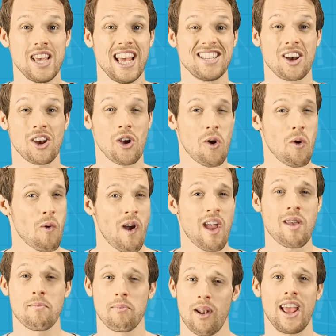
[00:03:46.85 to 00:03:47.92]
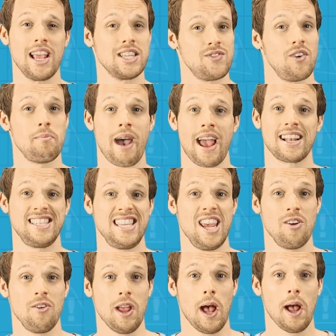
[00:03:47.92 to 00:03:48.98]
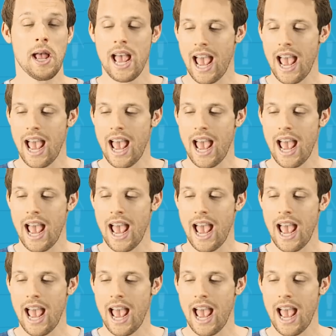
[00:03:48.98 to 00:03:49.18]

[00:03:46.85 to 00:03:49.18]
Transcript: is a great place for bacteria,